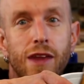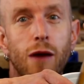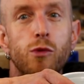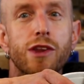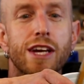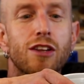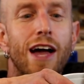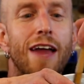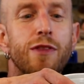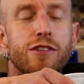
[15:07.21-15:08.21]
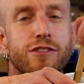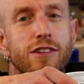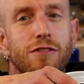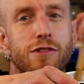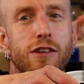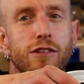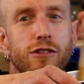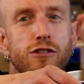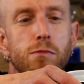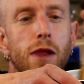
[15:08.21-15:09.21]
I'm really glad this stuff
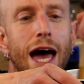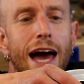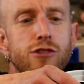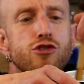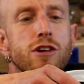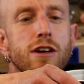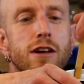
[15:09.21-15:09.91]
doesn't splash.